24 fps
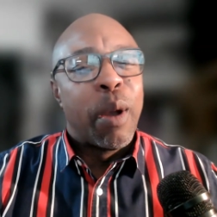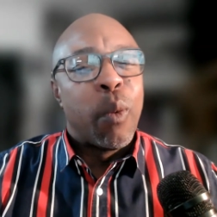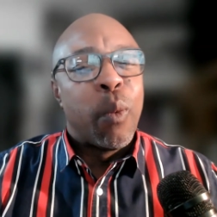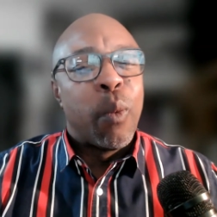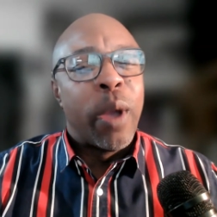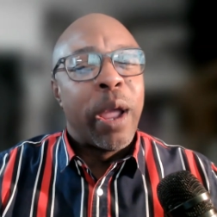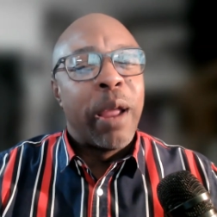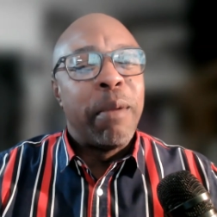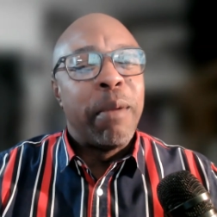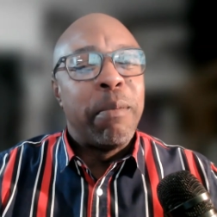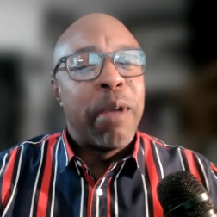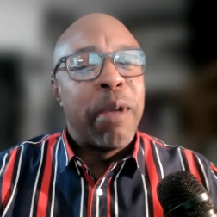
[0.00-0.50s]

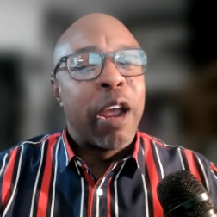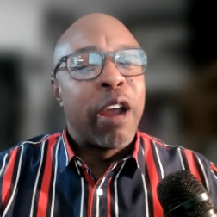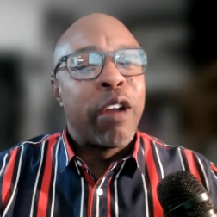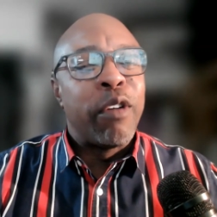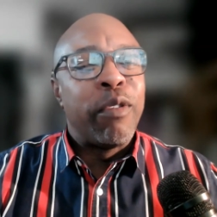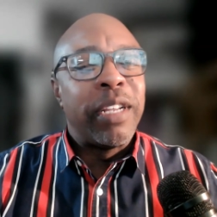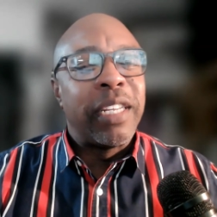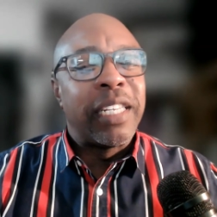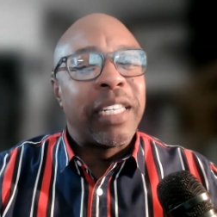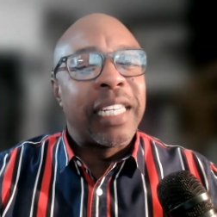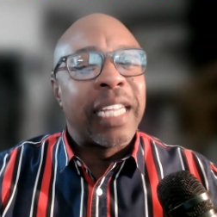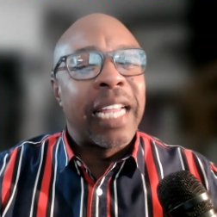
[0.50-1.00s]
When
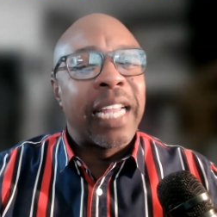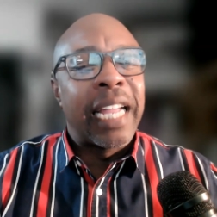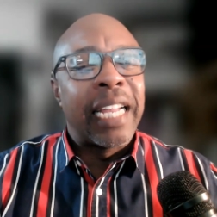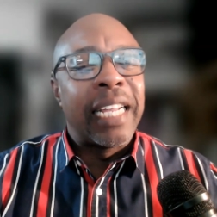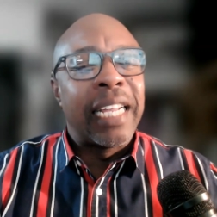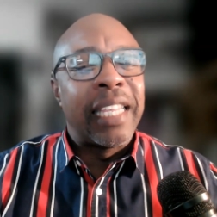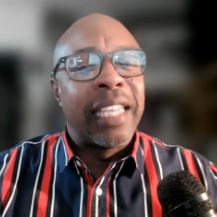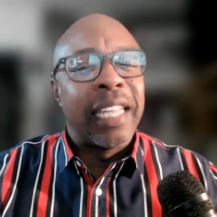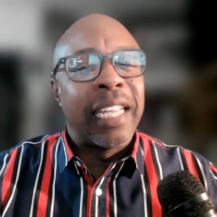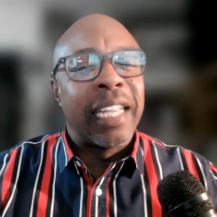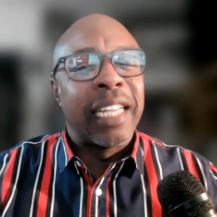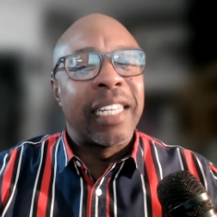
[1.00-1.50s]
Mary
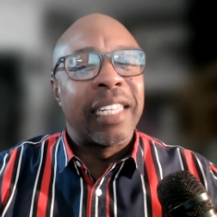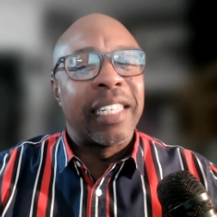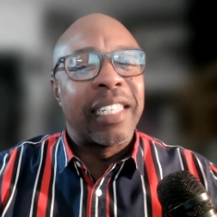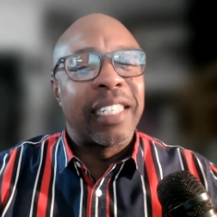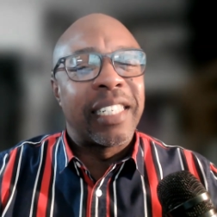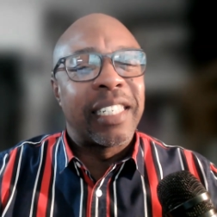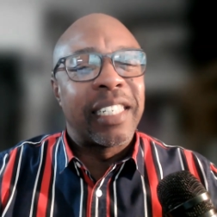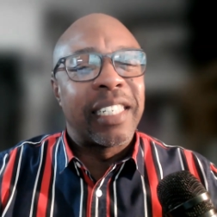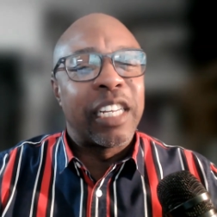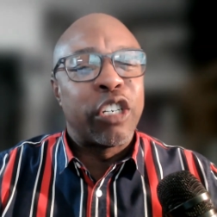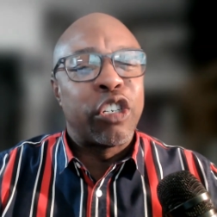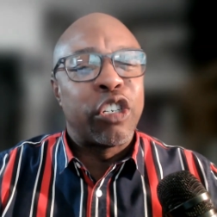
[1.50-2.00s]
said
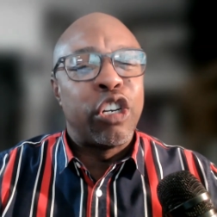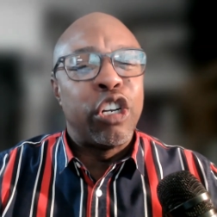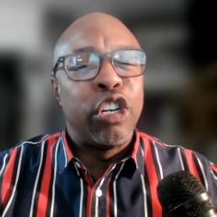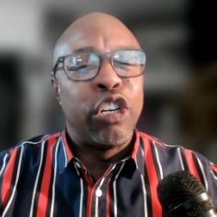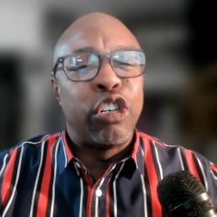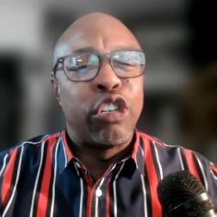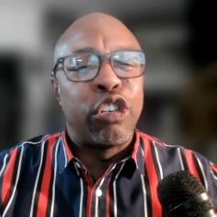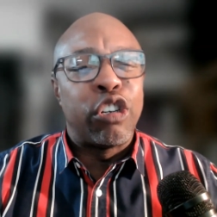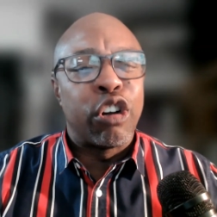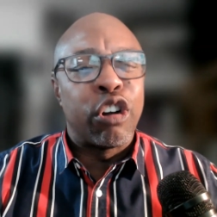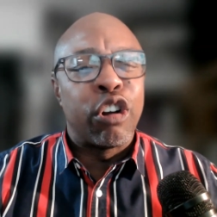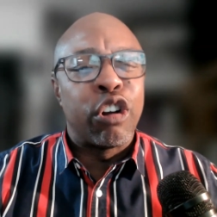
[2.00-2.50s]
this, she
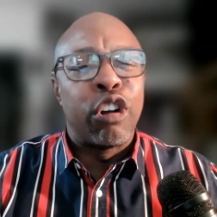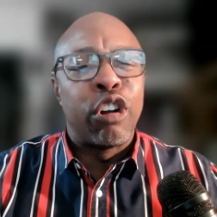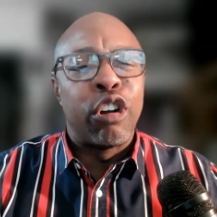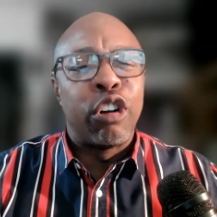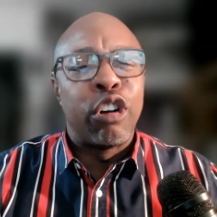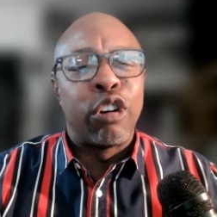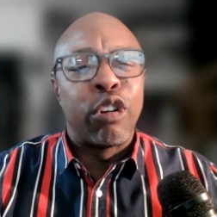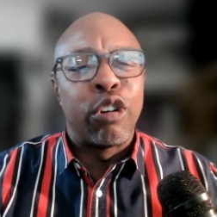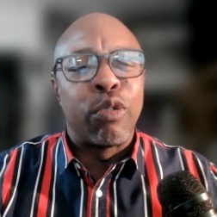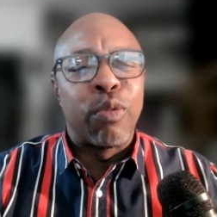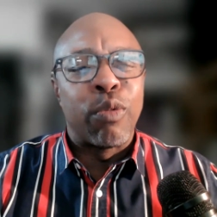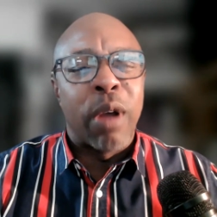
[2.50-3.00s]

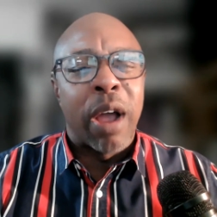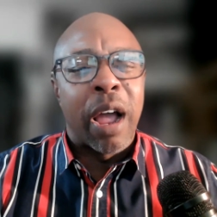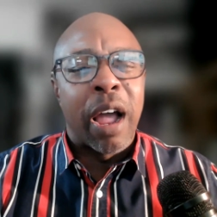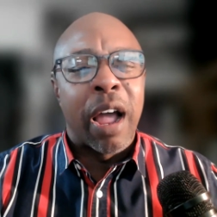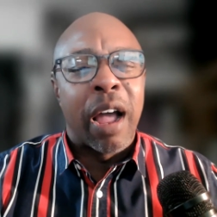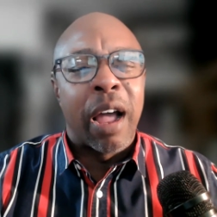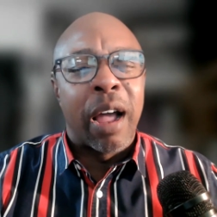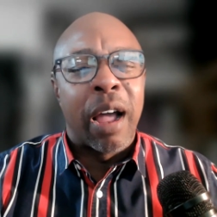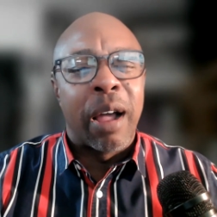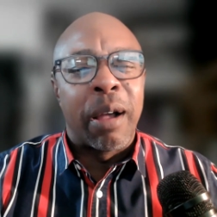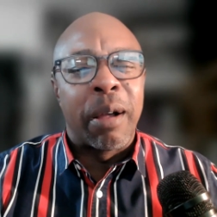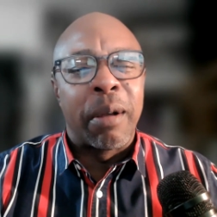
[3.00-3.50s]
turned
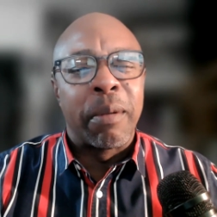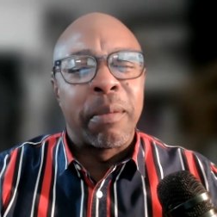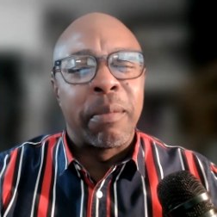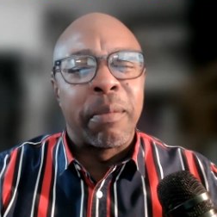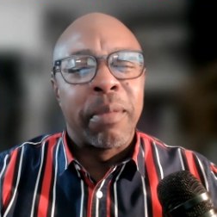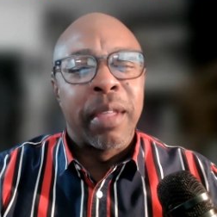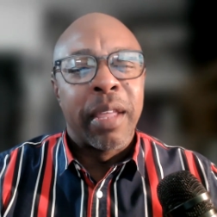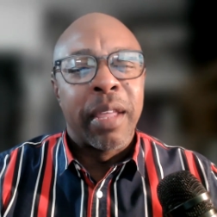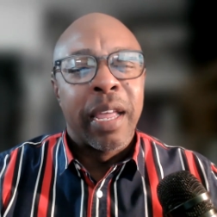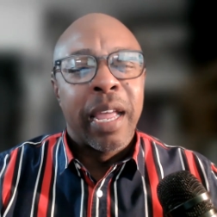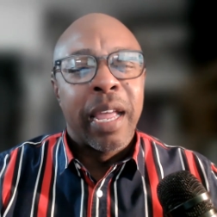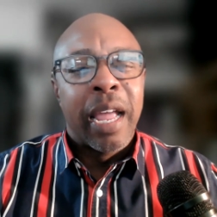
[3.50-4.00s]
around
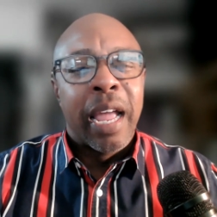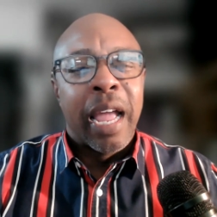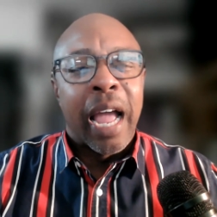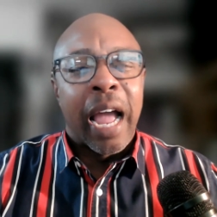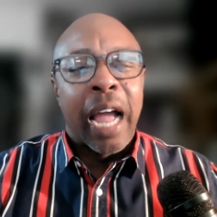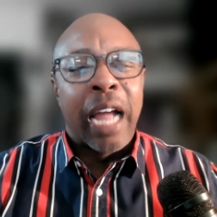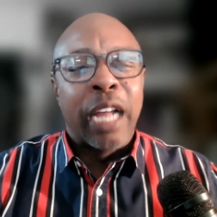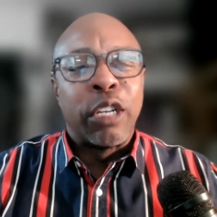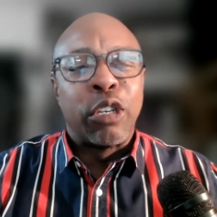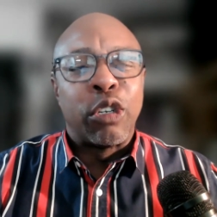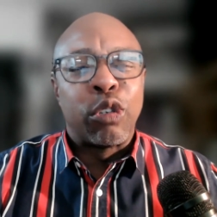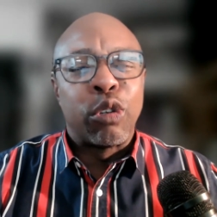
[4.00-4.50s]

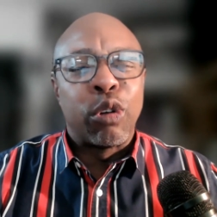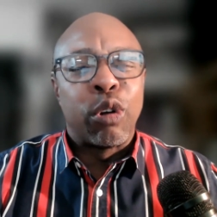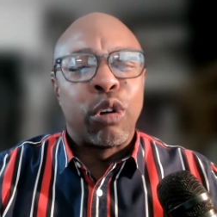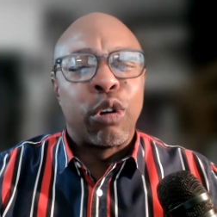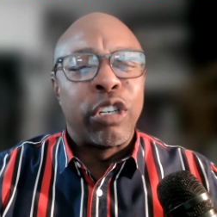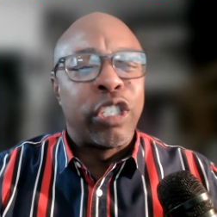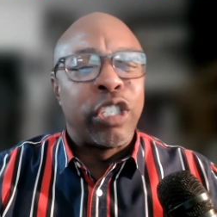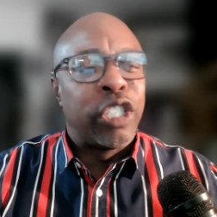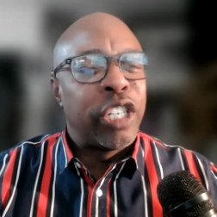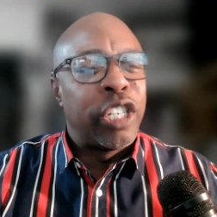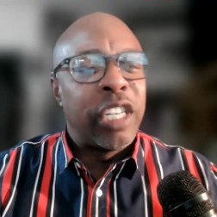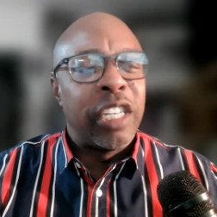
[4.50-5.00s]
and saw
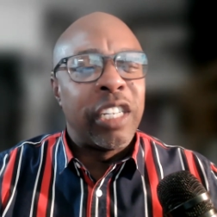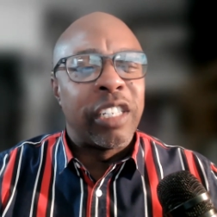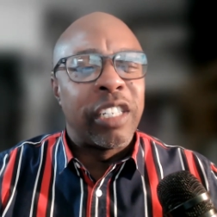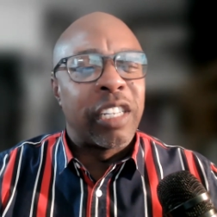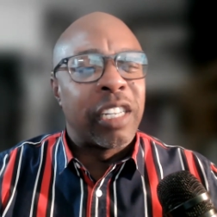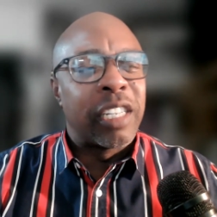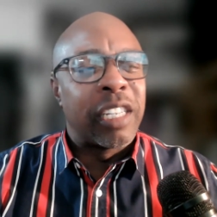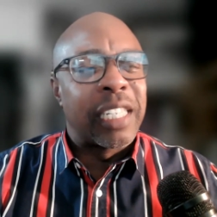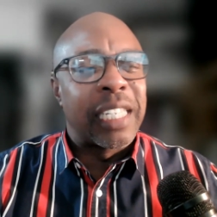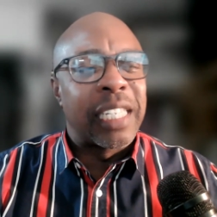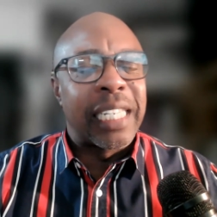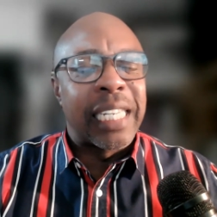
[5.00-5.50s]

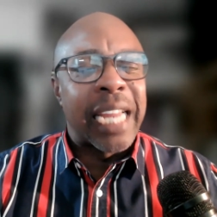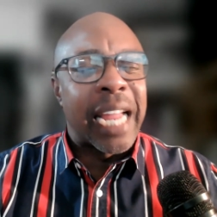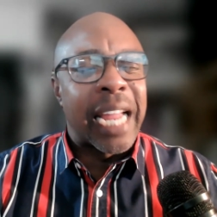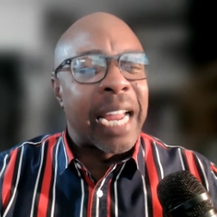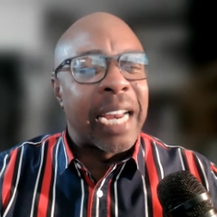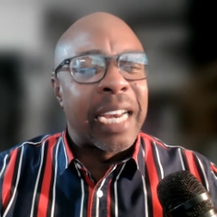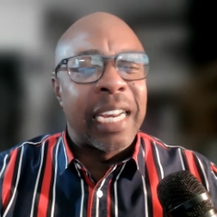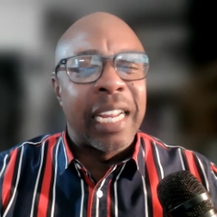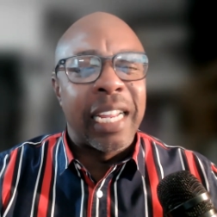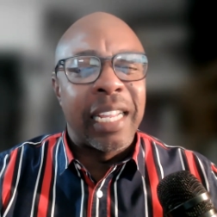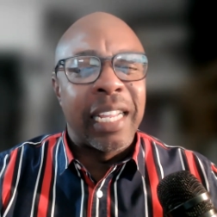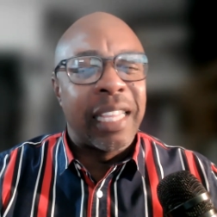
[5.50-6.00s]
Jesus
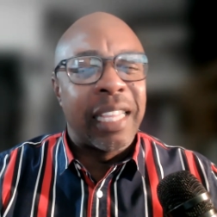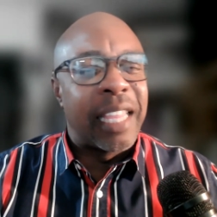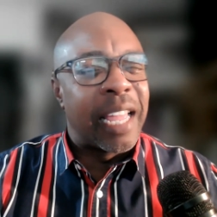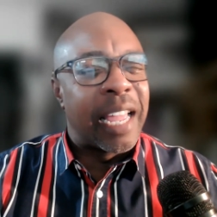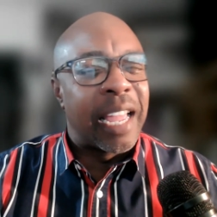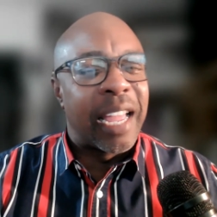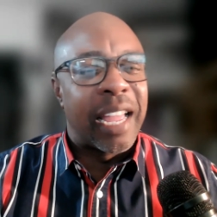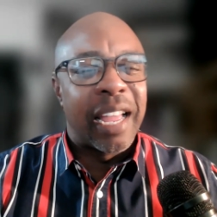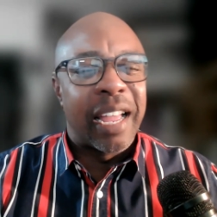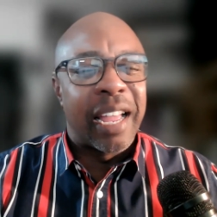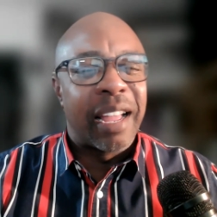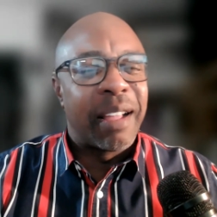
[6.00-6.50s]
standing
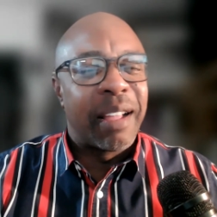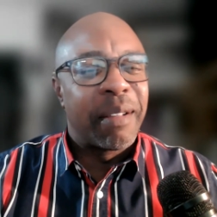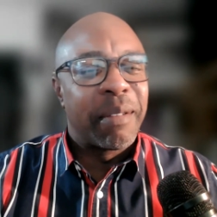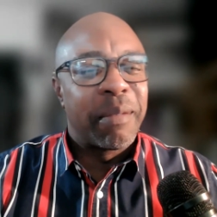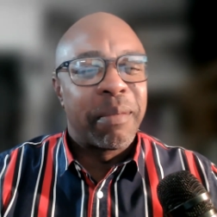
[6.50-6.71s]
there,